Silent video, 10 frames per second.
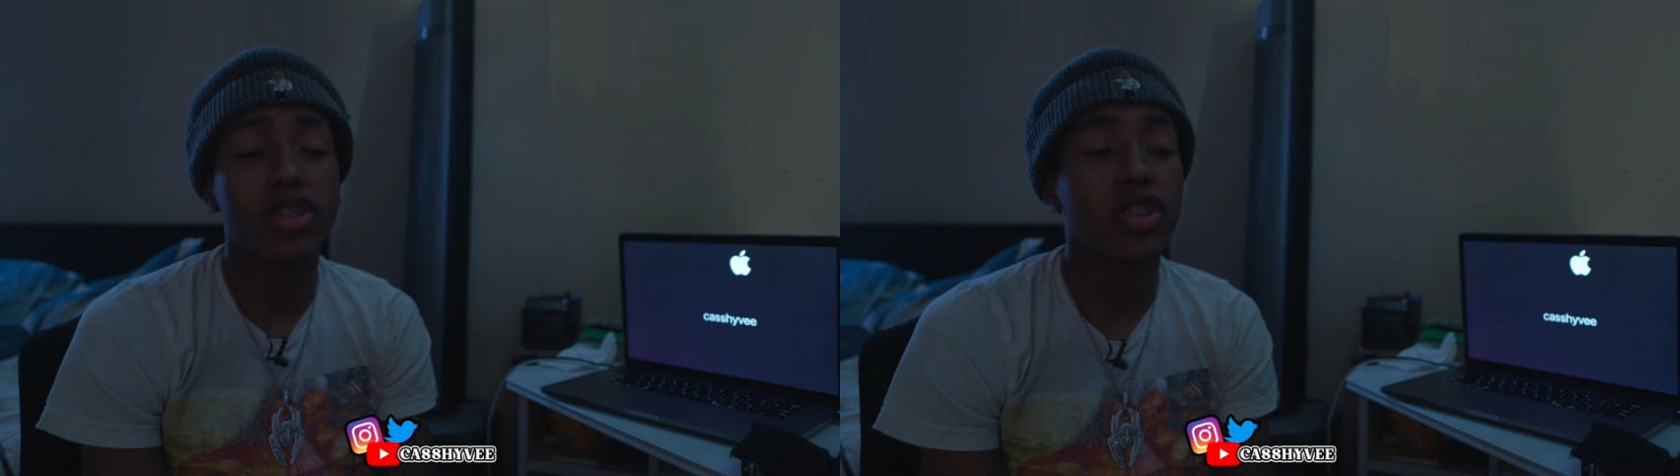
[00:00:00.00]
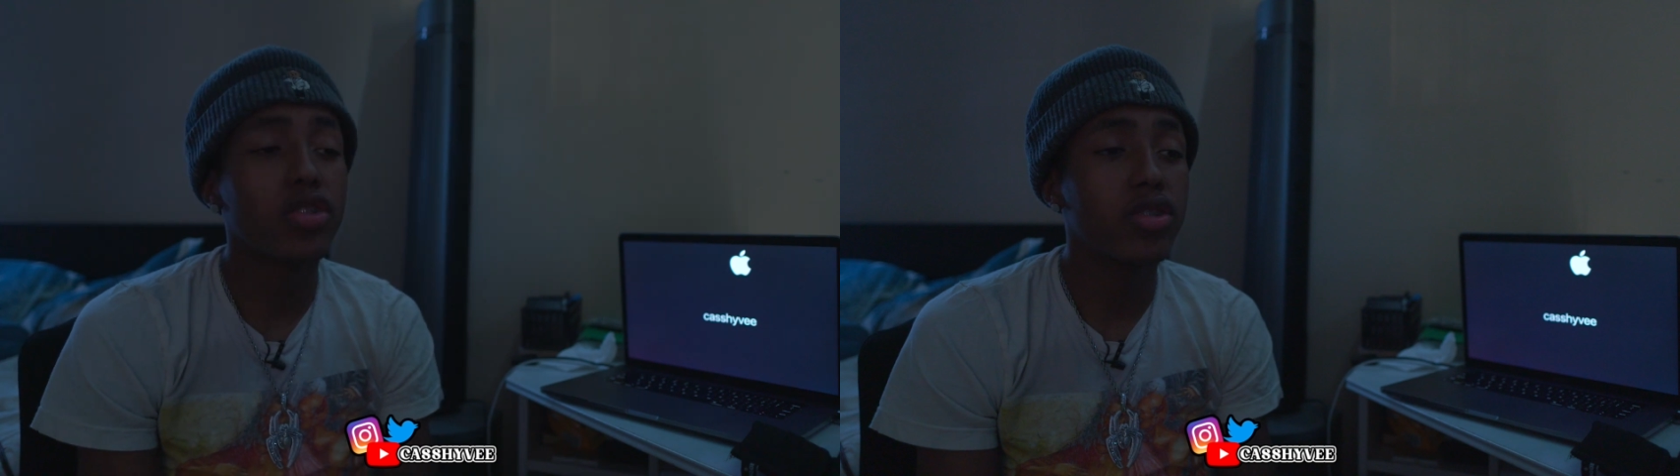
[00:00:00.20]

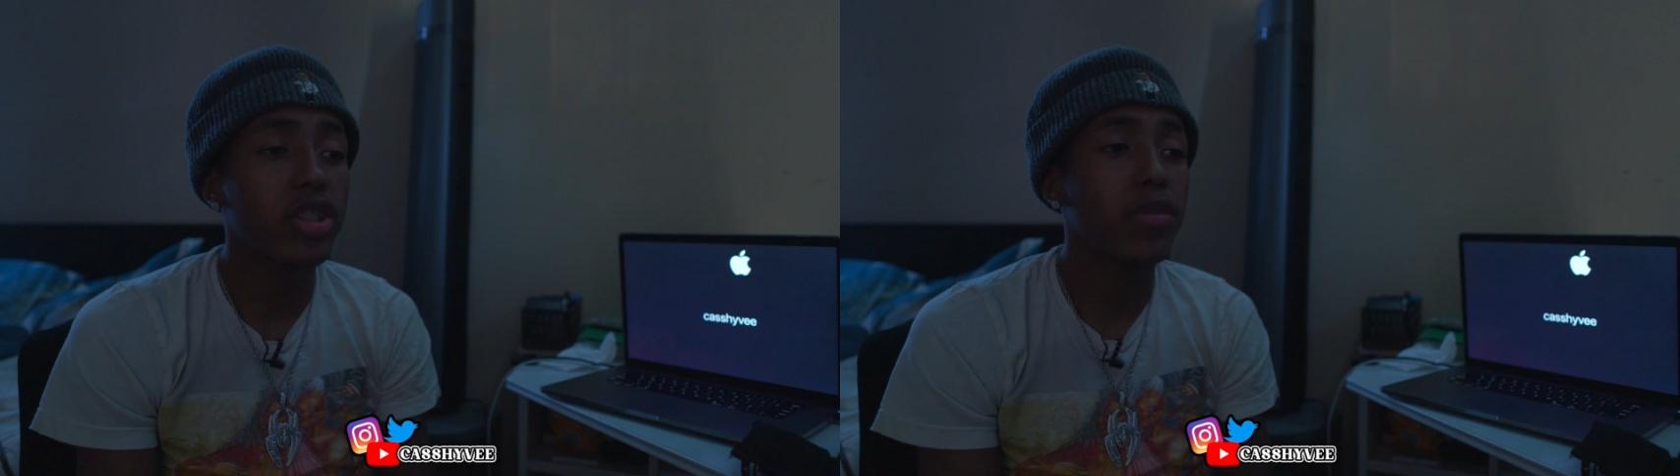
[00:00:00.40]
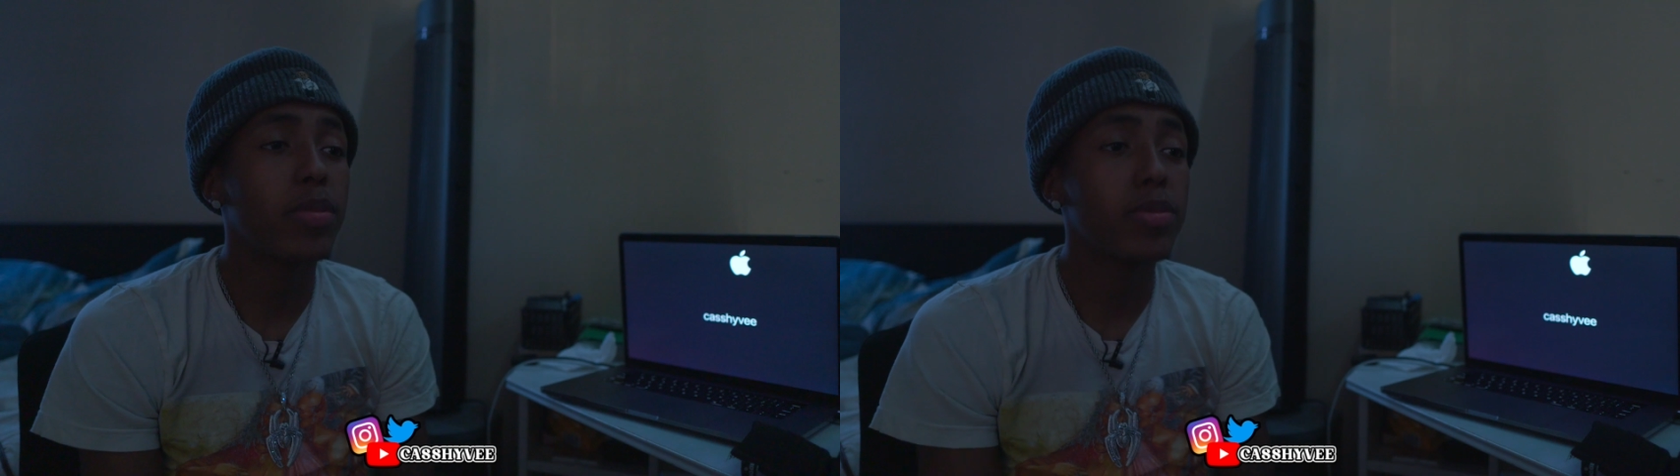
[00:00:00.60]
certain
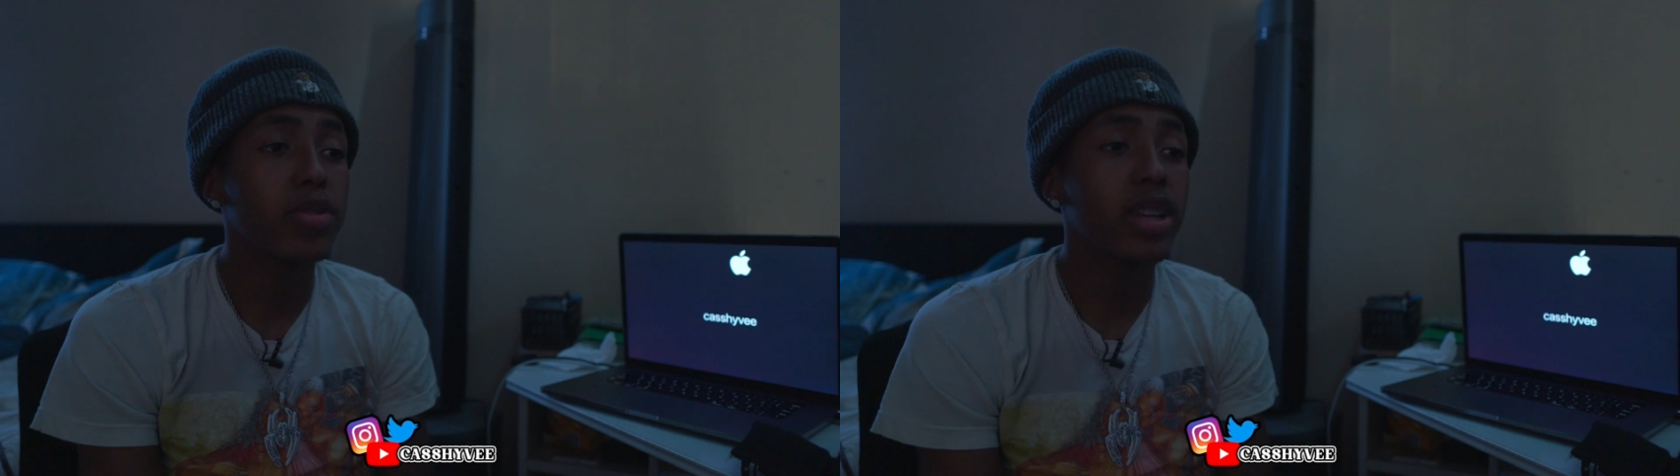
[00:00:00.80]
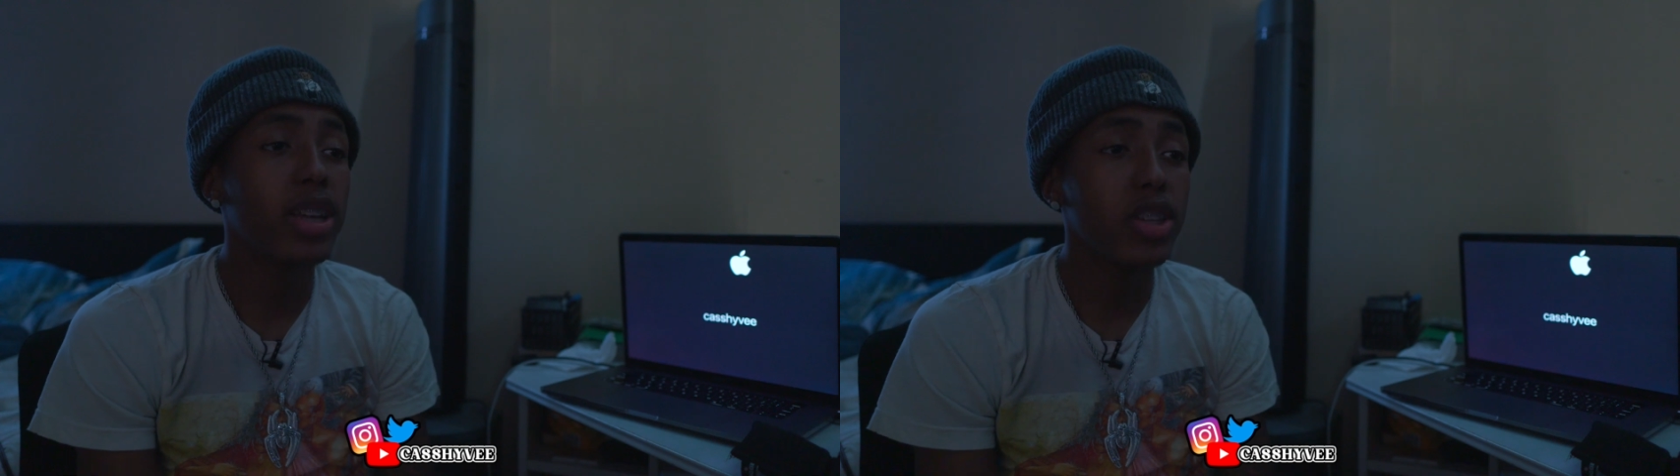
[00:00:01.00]
stuff people
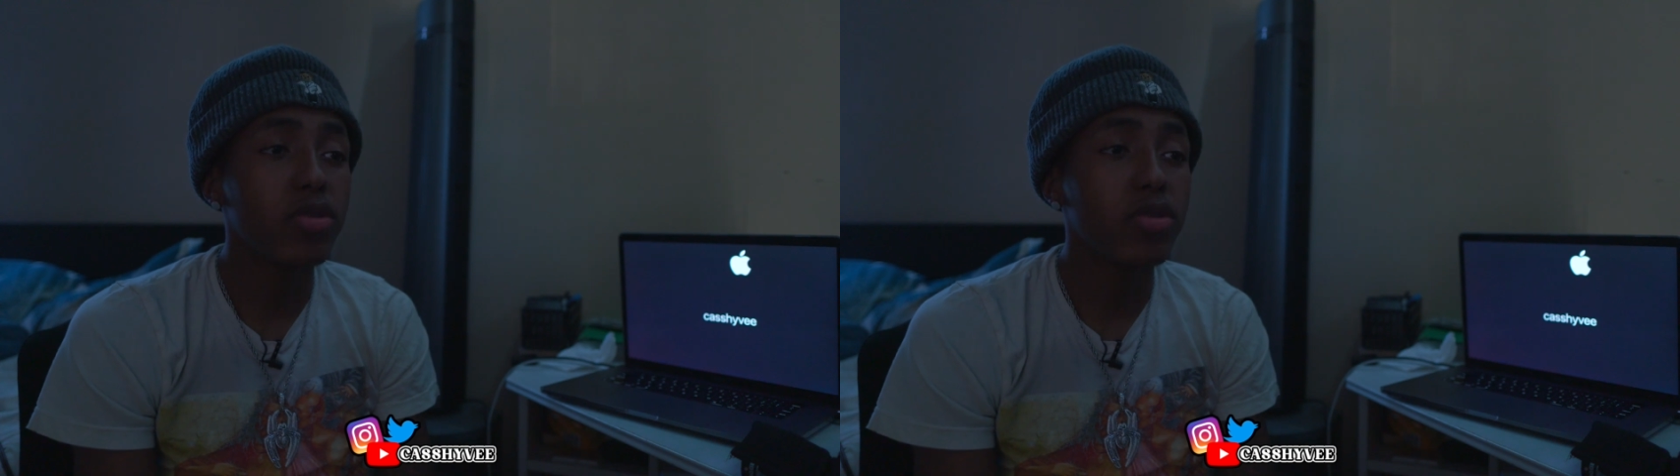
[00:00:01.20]
say to